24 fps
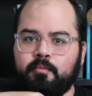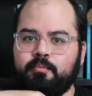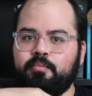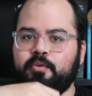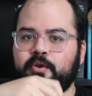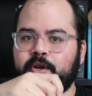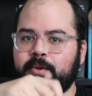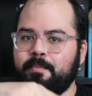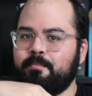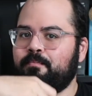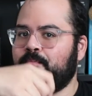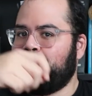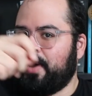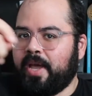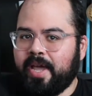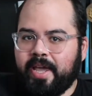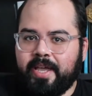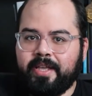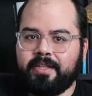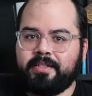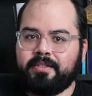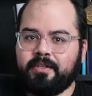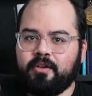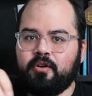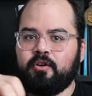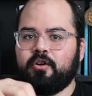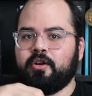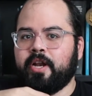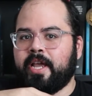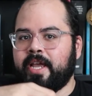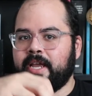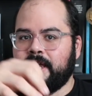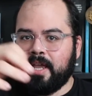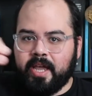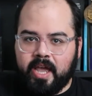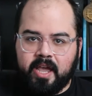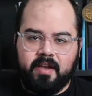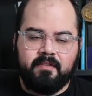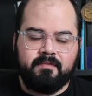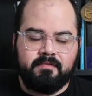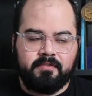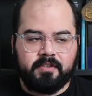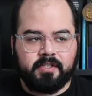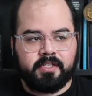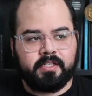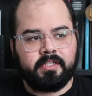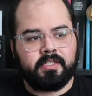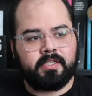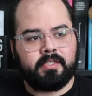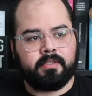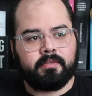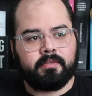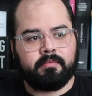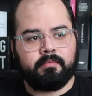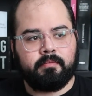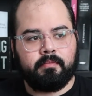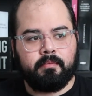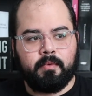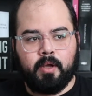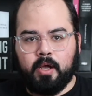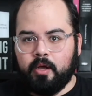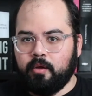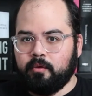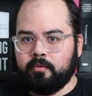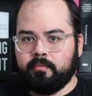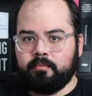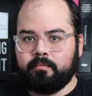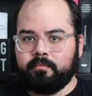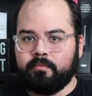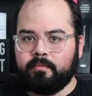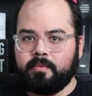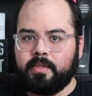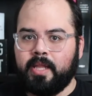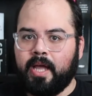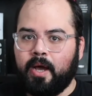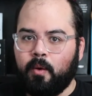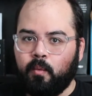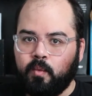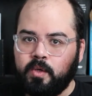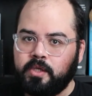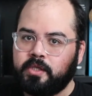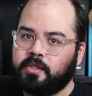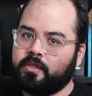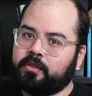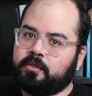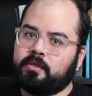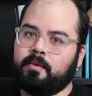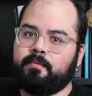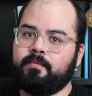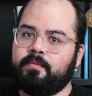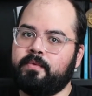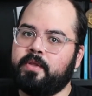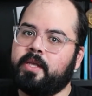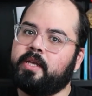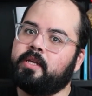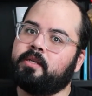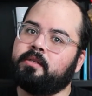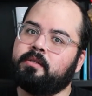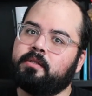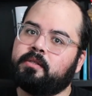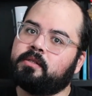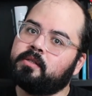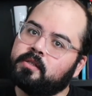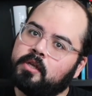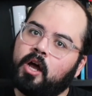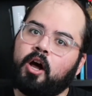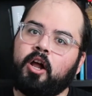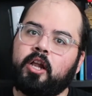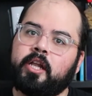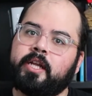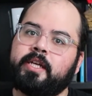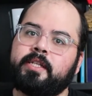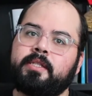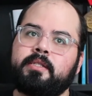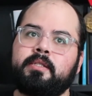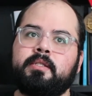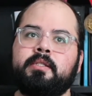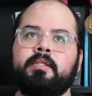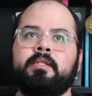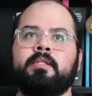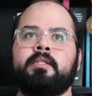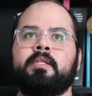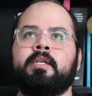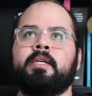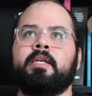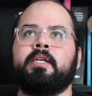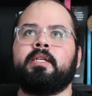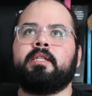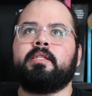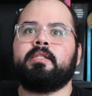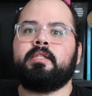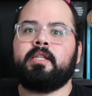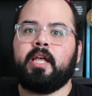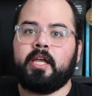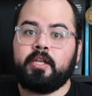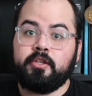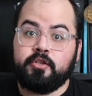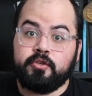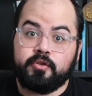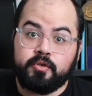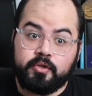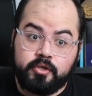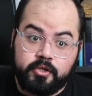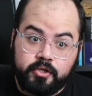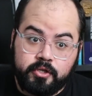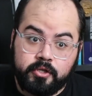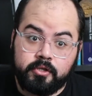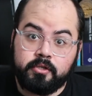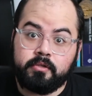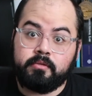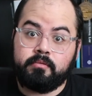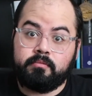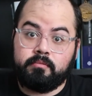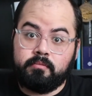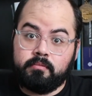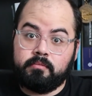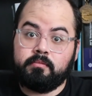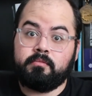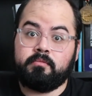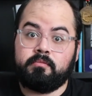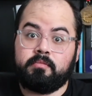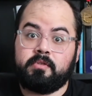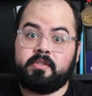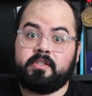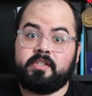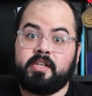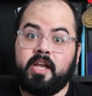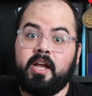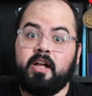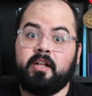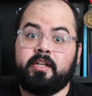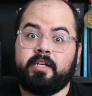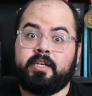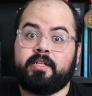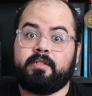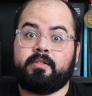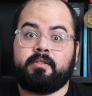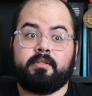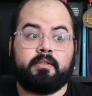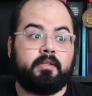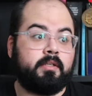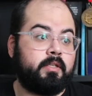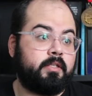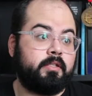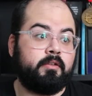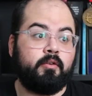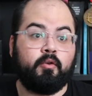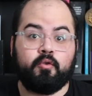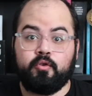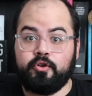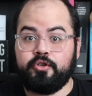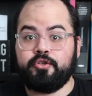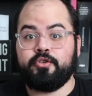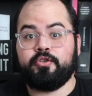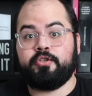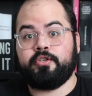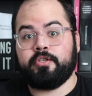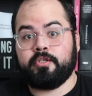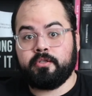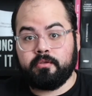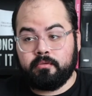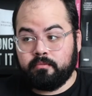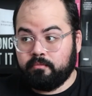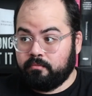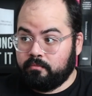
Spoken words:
putting paint on a canvas, well, that was something solid that you could sell it or you could